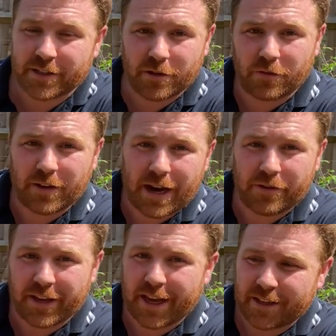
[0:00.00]
It's not
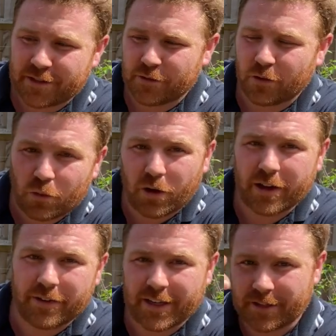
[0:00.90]
flowering yet. It's not
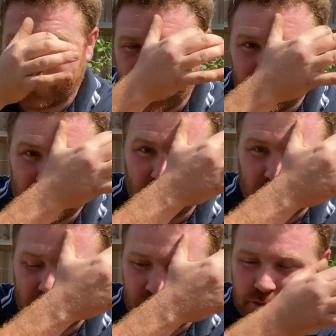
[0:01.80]
quite ready to flower in the
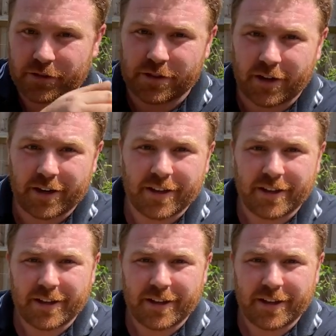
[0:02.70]
wider countryside.